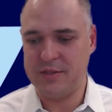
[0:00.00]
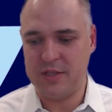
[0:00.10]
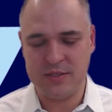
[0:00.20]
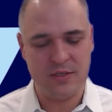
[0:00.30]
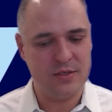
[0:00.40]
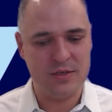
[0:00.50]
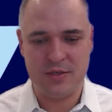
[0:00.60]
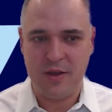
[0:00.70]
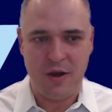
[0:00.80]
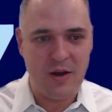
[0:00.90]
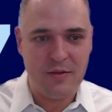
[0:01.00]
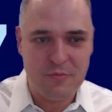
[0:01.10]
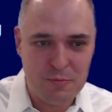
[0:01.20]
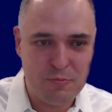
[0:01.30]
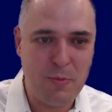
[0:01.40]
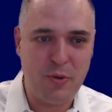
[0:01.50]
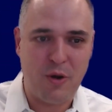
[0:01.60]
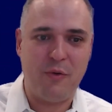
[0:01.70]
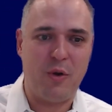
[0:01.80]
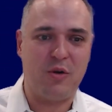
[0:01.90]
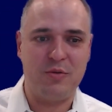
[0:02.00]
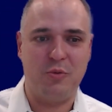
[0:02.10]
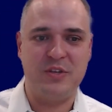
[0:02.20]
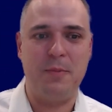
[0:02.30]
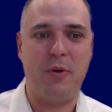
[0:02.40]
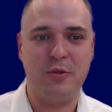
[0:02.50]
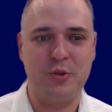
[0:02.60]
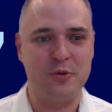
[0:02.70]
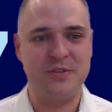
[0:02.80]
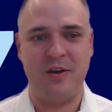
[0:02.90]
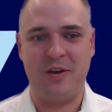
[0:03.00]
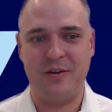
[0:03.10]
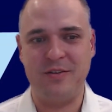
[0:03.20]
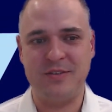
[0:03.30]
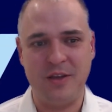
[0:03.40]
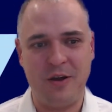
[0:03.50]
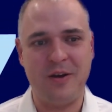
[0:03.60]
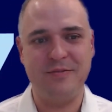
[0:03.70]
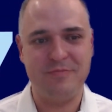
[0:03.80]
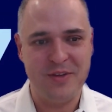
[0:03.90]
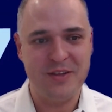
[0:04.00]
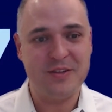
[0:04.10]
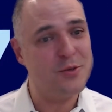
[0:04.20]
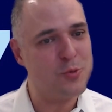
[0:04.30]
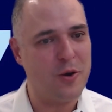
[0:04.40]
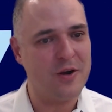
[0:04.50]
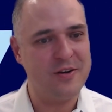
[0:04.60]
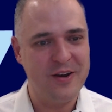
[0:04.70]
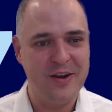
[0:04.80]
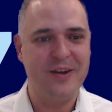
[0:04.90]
This is just like, all right, we'll put we dip our toes there. It's like, all right, there's water.